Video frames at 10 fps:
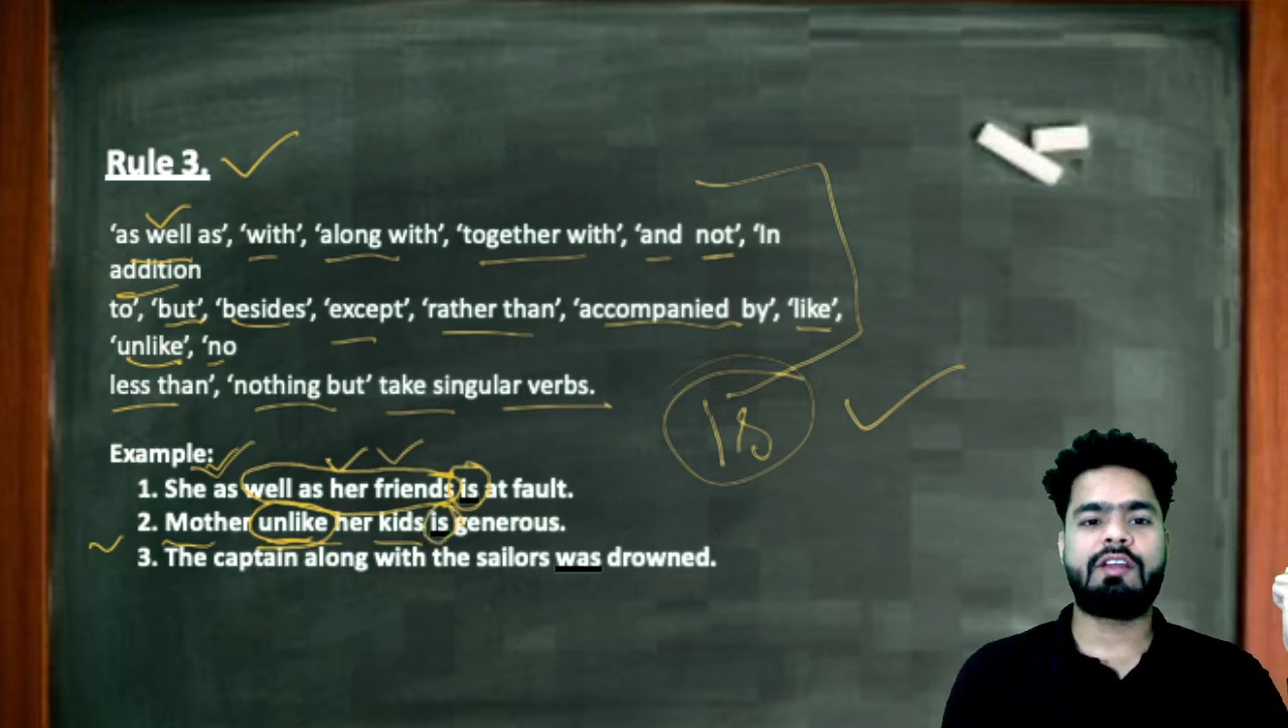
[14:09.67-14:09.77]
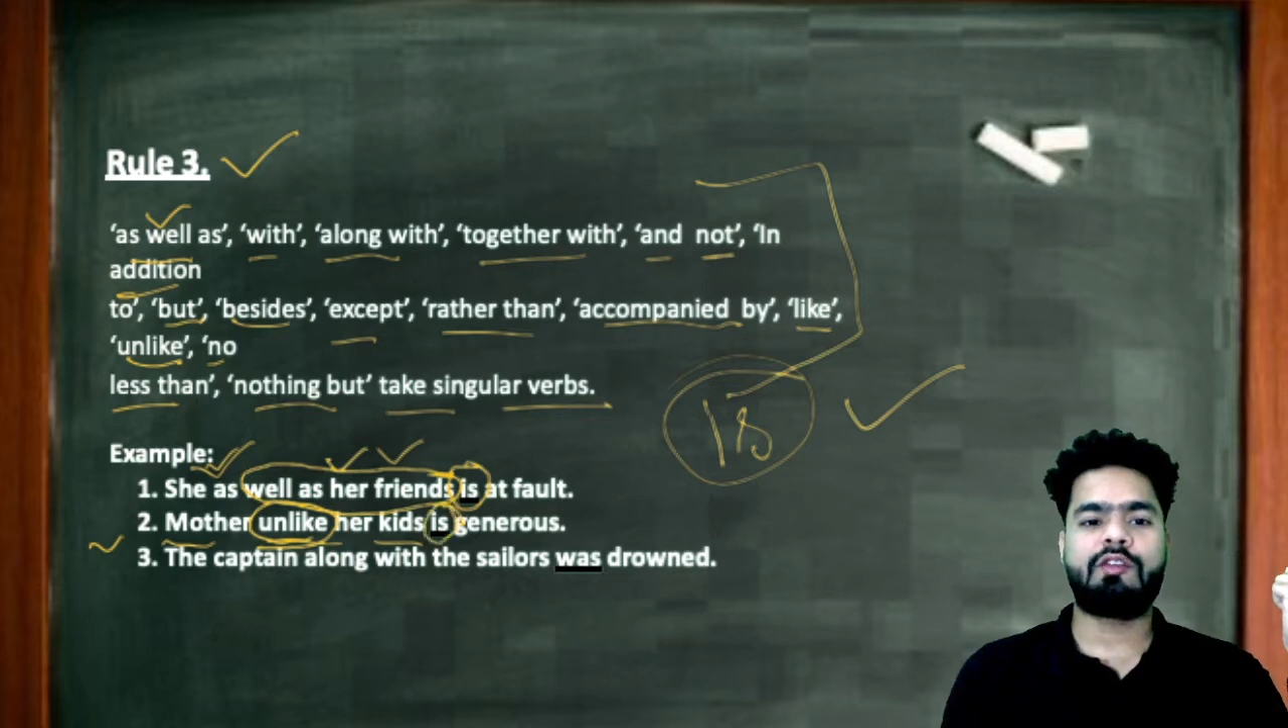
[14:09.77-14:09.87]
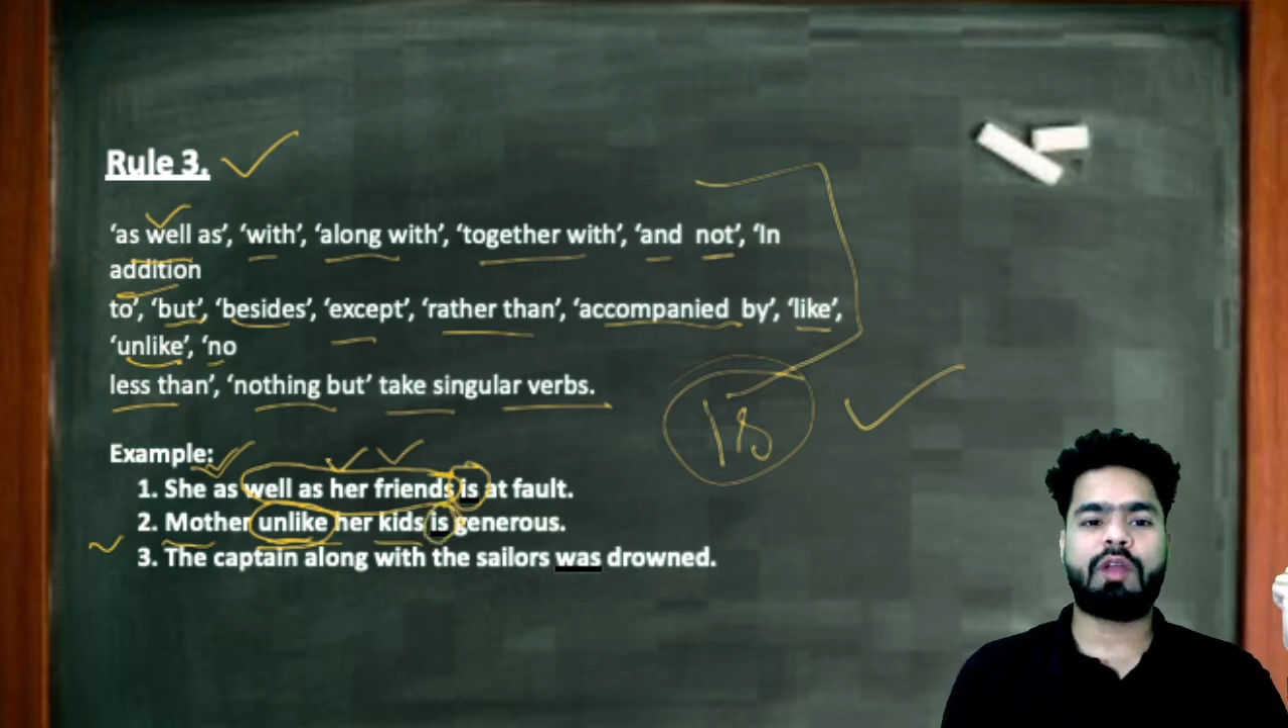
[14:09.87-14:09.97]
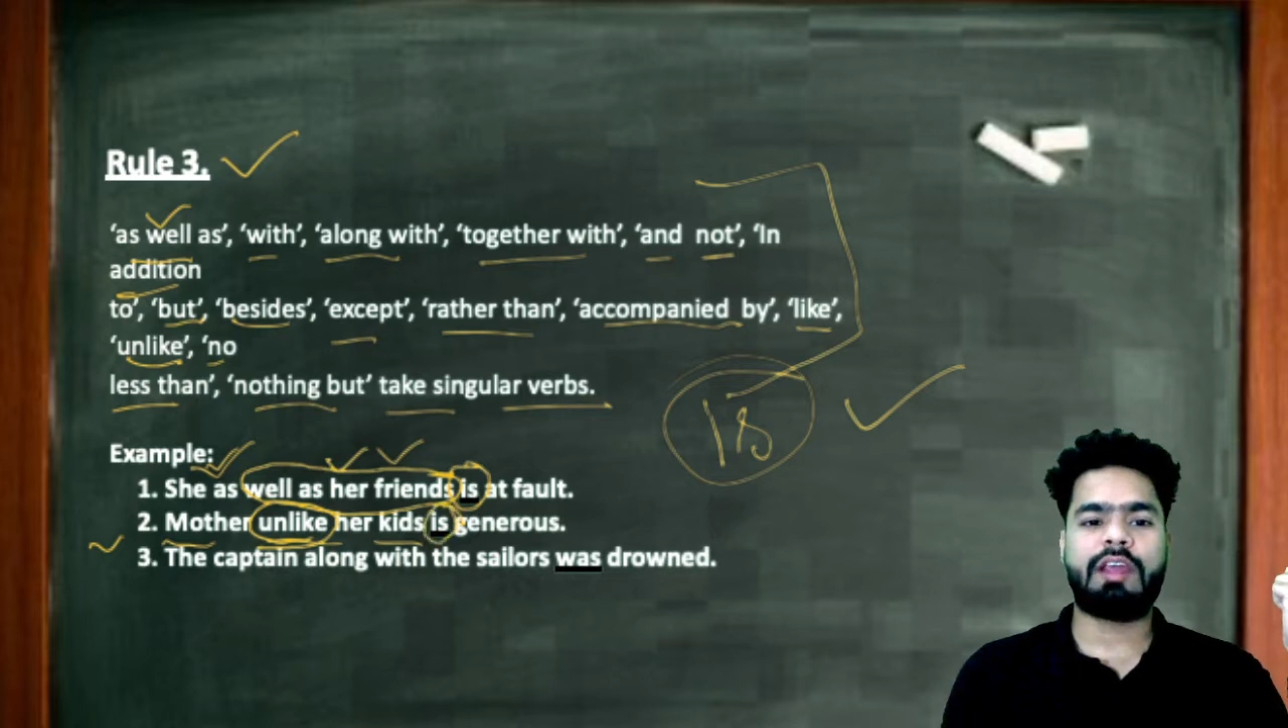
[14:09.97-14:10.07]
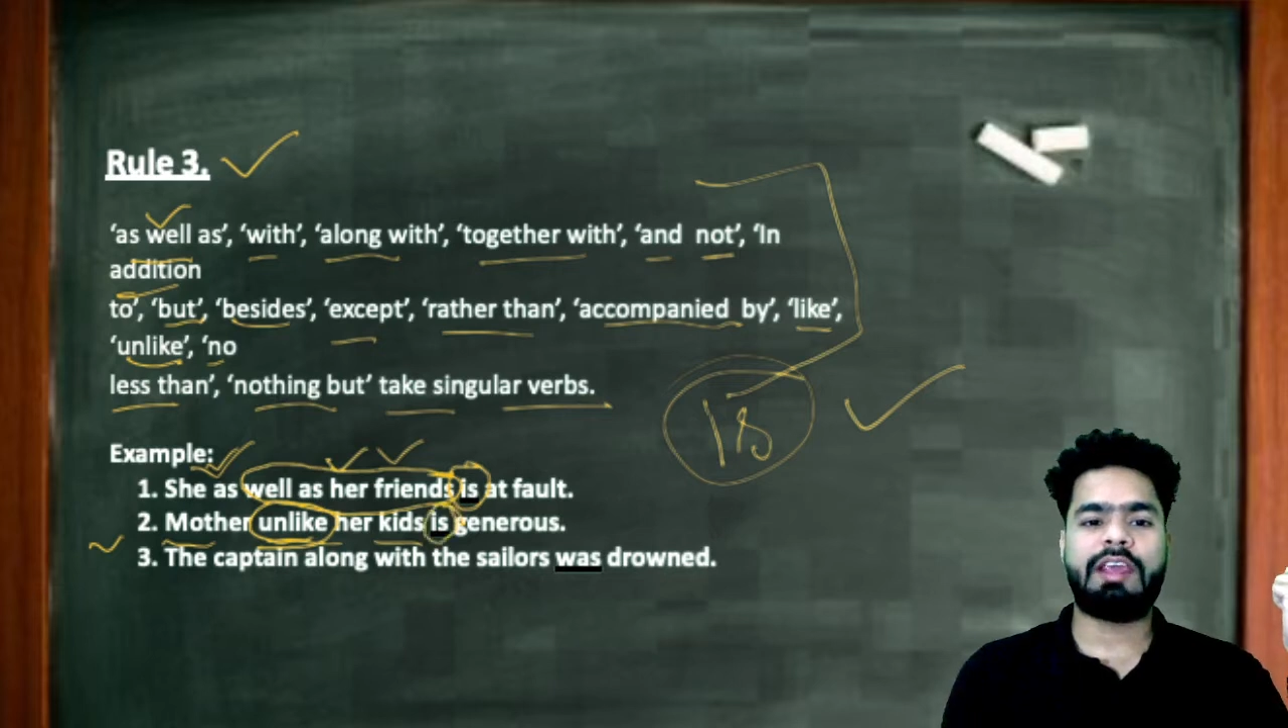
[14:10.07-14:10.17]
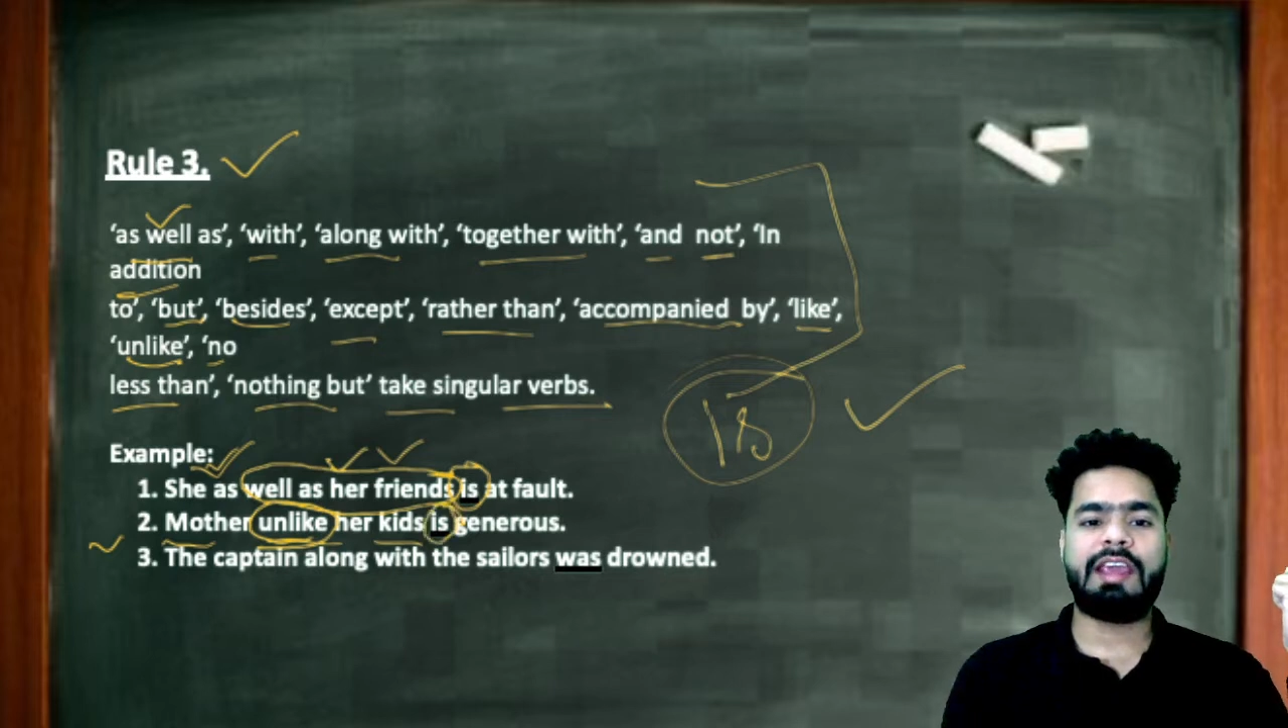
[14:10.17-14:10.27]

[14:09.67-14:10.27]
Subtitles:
Sorry,